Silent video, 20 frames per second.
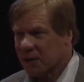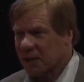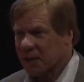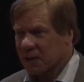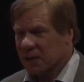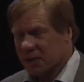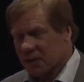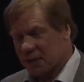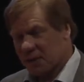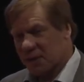
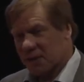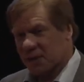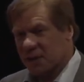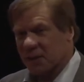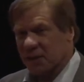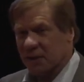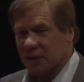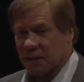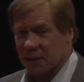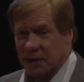This is
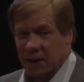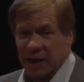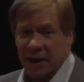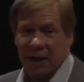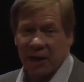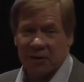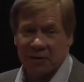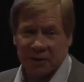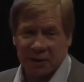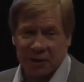still a
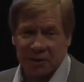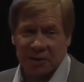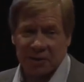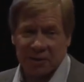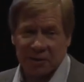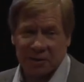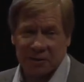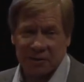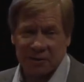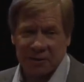health
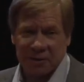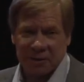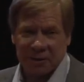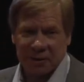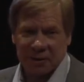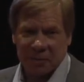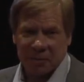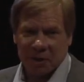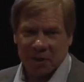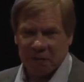issue.
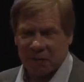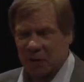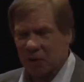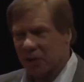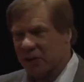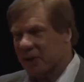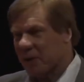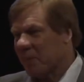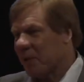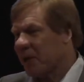But if you
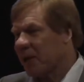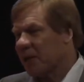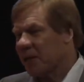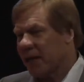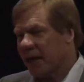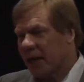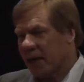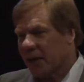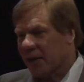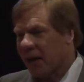looked at many of the
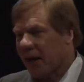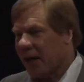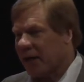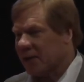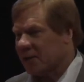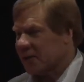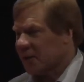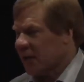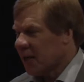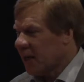
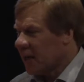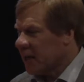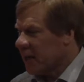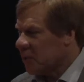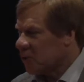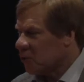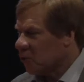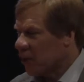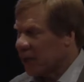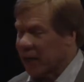headlines,
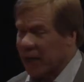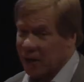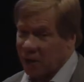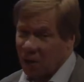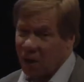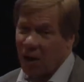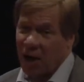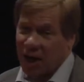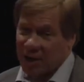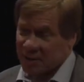that sort of got
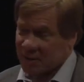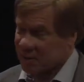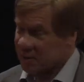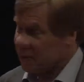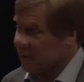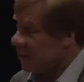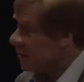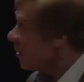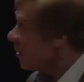lost.